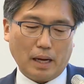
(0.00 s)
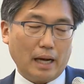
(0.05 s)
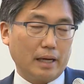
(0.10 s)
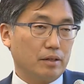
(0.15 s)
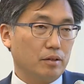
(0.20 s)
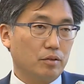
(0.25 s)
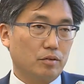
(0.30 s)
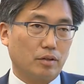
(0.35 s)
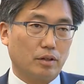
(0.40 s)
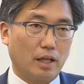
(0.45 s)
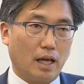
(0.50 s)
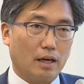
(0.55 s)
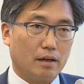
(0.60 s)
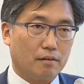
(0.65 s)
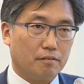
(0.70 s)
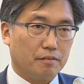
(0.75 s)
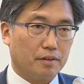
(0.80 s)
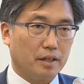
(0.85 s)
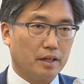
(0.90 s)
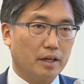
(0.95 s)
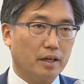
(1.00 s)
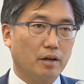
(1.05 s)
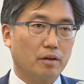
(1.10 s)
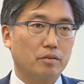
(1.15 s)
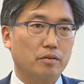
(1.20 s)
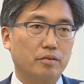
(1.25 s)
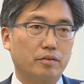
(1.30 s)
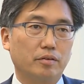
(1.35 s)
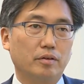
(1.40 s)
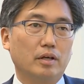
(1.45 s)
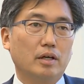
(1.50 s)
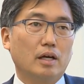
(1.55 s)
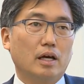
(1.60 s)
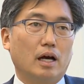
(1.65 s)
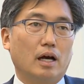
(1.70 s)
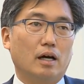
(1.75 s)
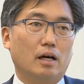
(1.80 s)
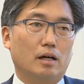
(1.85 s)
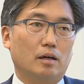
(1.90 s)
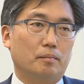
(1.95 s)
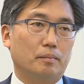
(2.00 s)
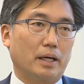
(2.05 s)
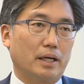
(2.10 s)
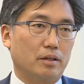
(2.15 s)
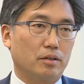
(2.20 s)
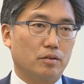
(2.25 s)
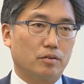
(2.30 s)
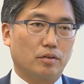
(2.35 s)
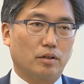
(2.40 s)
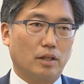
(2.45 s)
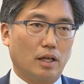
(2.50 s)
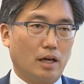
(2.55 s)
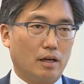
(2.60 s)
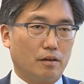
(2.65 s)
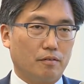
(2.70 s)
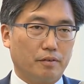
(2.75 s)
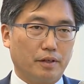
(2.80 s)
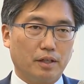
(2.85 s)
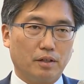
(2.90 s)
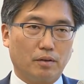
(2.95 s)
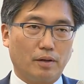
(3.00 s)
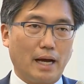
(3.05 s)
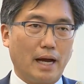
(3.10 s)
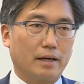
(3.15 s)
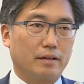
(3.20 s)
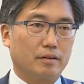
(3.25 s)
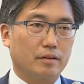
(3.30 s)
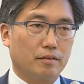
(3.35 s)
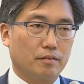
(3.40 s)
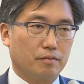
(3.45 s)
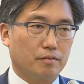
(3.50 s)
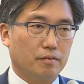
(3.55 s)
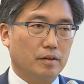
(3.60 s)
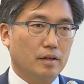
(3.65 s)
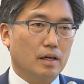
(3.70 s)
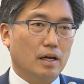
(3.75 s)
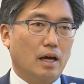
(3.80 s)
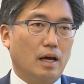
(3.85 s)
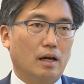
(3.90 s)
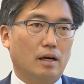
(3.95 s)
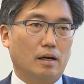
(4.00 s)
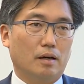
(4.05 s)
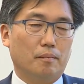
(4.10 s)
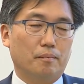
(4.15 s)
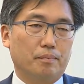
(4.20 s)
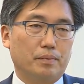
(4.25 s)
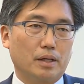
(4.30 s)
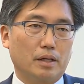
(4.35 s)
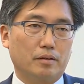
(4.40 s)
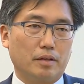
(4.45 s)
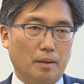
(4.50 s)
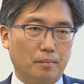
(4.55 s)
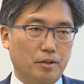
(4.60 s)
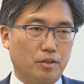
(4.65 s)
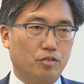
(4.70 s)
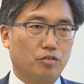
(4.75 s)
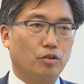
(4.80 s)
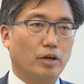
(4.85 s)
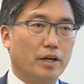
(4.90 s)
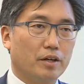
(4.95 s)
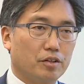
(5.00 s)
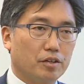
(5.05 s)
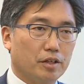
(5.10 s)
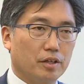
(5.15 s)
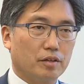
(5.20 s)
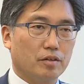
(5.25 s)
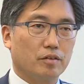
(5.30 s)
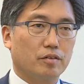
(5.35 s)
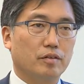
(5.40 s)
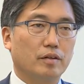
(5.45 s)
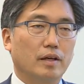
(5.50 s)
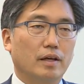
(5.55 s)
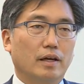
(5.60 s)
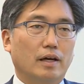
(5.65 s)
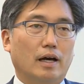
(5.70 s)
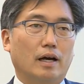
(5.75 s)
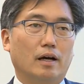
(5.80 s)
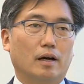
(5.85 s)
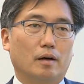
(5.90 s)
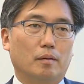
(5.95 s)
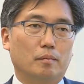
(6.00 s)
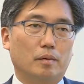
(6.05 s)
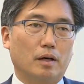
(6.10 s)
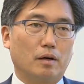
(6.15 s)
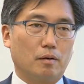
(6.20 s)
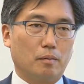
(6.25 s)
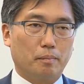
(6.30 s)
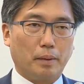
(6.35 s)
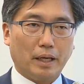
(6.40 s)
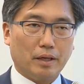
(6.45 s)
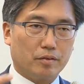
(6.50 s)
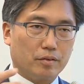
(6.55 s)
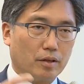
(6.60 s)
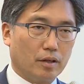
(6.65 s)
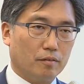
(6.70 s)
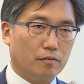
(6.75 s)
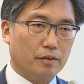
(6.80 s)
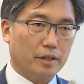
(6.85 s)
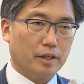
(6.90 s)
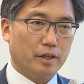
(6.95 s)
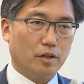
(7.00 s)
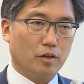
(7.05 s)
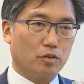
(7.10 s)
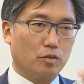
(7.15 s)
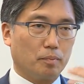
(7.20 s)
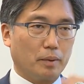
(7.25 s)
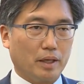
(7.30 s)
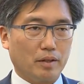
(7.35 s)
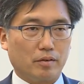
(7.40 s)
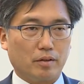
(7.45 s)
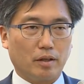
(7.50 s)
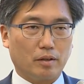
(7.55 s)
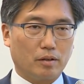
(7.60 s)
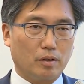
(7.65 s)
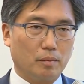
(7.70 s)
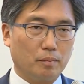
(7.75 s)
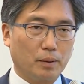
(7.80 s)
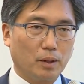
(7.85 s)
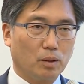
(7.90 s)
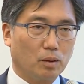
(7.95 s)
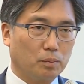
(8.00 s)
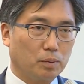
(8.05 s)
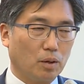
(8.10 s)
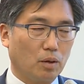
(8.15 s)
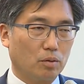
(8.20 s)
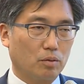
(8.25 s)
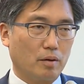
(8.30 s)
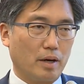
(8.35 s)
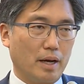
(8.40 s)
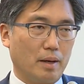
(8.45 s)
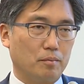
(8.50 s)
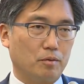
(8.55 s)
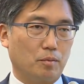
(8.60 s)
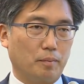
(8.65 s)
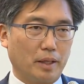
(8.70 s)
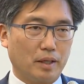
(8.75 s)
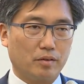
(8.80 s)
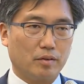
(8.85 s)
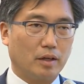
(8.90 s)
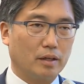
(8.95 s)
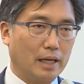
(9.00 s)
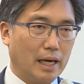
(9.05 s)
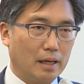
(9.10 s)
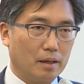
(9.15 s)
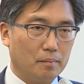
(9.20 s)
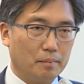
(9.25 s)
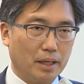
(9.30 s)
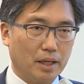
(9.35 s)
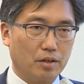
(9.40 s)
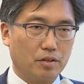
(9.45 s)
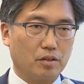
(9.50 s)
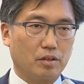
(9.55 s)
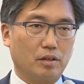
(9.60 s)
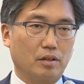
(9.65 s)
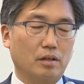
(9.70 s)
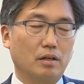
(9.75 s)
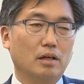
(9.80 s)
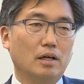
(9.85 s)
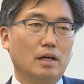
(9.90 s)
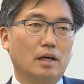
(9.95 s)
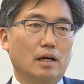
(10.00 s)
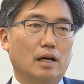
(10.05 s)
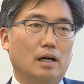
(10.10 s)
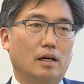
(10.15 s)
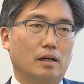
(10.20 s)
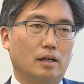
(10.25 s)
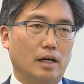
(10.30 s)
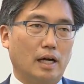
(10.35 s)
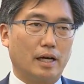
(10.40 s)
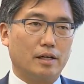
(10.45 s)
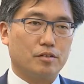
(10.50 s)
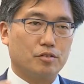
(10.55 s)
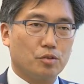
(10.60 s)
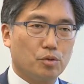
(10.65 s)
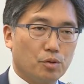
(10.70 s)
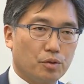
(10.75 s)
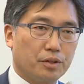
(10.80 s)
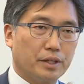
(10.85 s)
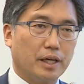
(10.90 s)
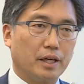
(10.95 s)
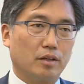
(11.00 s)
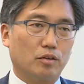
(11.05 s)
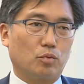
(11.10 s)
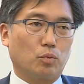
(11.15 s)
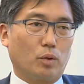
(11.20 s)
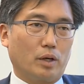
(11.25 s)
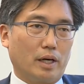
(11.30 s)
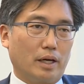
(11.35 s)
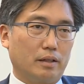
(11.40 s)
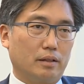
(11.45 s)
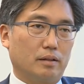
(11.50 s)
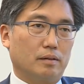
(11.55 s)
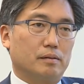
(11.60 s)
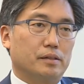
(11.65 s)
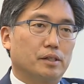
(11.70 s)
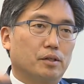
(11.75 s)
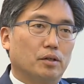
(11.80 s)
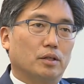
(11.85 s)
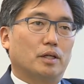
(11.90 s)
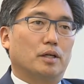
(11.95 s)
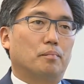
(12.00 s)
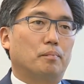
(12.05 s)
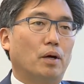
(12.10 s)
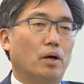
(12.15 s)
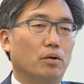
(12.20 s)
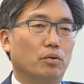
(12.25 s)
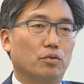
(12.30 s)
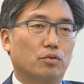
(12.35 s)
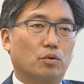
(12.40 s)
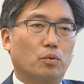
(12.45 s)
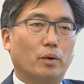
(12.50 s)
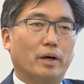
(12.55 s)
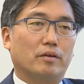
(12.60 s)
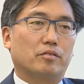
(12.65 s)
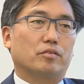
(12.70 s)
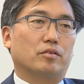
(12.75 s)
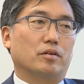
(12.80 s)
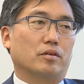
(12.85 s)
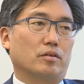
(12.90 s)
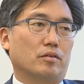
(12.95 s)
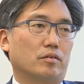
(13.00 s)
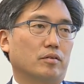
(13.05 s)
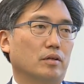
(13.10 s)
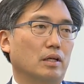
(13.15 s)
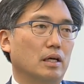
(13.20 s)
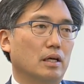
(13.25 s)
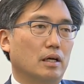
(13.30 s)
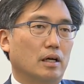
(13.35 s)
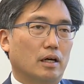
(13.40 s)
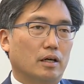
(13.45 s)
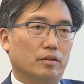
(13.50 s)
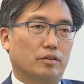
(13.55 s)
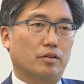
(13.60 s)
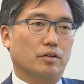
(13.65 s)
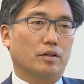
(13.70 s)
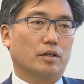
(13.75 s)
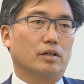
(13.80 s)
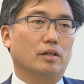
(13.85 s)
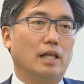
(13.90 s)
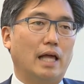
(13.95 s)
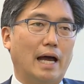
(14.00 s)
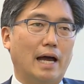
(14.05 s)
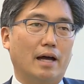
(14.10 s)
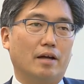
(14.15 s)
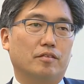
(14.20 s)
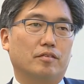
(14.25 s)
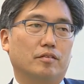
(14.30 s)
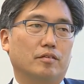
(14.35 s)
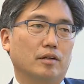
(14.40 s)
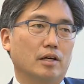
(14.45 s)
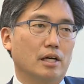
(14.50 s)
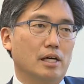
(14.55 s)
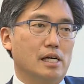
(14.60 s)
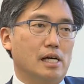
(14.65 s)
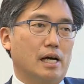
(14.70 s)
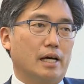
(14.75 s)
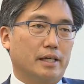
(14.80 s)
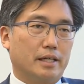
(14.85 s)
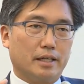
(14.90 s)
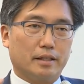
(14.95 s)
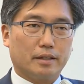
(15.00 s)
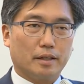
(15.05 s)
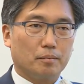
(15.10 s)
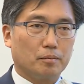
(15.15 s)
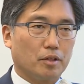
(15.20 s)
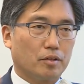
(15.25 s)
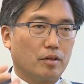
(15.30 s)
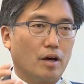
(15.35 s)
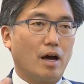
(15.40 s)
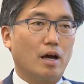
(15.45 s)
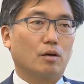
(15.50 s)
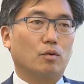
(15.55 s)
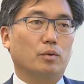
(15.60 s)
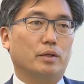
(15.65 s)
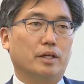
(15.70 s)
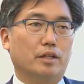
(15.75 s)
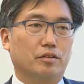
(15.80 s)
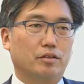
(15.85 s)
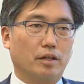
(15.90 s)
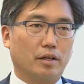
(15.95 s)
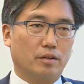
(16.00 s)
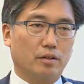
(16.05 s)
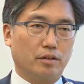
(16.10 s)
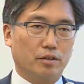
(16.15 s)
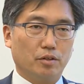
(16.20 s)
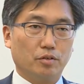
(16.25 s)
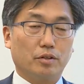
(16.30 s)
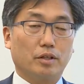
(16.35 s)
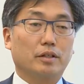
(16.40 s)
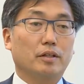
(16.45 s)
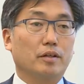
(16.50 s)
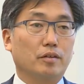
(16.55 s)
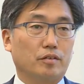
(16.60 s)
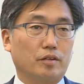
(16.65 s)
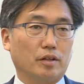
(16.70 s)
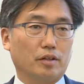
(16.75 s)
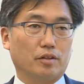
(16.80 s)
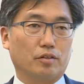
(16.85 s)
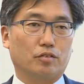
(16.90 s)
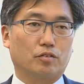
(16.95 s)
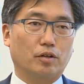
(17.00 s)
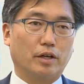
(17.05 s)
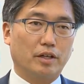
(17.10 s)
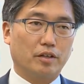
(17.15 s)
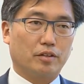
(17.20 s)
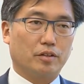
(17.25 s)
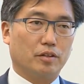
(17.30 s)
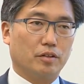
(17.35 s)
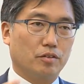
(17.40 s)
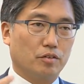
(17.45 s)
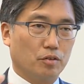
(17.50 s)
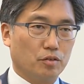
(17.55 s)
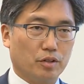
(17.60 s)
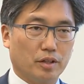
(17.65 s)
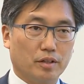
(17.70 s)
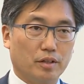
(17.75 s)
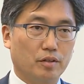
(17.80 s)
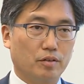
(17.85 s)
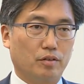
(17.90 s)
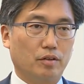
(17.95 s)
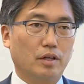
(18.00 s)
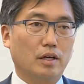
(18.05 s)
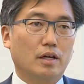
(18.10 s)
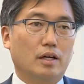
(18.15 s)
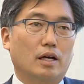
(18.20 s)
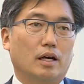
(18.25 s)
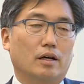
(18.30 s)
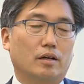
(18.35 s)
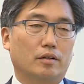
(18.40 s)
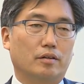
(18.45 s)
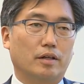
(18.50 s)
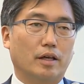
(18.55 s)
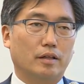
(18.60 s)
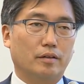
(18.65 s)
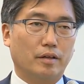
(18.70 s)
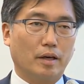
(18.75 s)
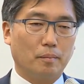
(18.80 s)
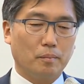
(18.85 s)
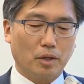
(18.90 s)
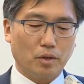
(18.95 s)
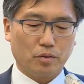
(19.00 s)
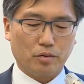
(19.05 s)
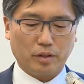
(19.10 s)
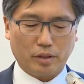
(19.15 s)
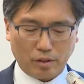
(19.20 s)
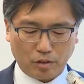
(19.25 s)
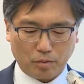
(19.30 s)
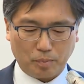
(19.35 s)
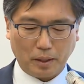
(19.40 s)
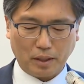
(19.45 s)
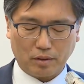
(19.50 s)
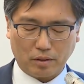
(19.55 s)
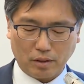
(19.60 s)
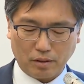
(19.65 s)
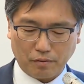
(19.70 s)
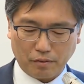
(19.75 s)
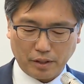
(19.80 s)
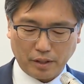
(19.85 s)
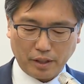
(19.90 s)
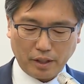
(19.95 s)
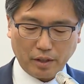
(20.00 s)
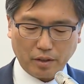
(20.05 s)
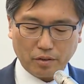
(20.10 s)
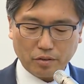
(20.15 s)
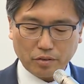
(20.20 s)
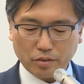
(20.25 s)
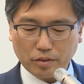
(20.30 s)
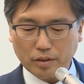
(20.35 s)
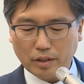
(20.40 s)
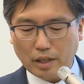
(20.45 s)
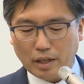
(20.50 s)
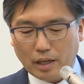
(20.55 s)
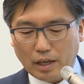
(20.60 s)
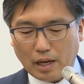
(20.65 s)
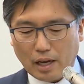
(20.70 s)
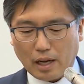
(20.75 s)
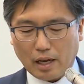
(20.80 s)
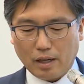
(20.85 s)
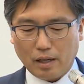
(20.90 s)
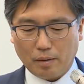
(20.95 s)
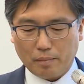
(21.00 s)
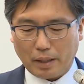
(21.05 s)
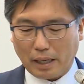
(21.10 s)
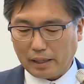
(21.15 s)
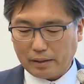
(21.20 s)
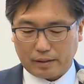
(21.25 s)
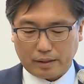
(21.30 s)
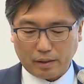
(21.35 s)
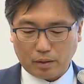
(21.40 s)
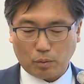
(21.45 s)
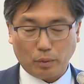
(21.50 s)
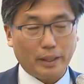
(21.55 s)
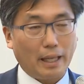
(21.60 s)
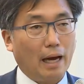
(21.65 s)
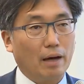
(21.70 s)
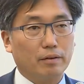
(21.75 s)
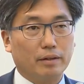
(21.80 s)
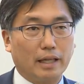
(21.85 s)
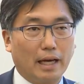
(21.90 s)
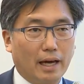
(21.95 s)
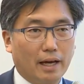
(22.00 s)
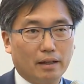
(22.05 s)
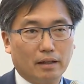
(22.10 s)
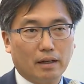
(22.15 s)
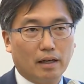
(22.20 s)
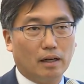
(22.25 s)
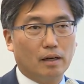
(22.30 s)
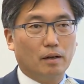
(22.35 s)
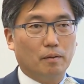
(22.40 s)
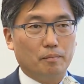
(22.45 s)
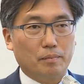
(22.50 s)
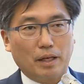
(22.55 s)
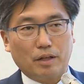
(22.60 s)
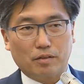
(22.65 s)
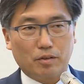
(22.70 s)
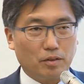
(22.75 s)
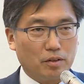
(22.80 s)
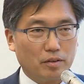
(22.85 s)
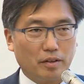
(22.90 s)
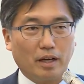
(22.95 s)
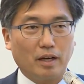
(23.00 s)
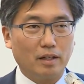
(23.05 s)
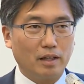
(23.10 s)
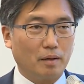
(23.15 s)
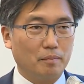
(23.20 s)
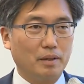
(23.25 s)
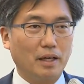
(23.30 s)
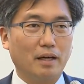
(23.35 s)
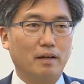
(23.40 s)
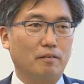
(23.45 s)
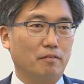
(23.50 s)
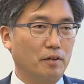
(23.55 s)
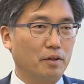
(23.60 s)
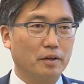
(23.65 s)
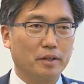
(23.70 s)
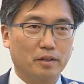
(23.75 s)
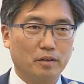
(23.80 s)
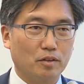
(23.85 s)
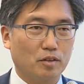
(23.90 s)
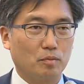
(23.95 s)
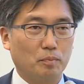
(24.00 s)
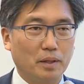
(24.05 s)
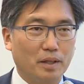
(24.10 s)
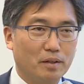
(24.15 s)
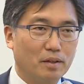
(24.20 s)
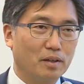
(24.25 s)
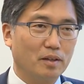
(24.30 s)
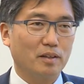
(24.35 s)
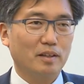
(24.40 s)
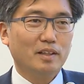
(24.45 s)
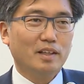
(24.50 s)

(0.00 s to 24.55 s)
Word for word: I use a lot of videos. Um, I use a lot of interactive um, demonstrations um, based on videos, based on computer programs, based on animation. Uh, I do things where I literally pose questions uh, to the class. I get them to talk with each other using these illustrations, using these uh, demos, and especially videos. Um, I think without that, um, as you can tell, I'm not a very good speaker,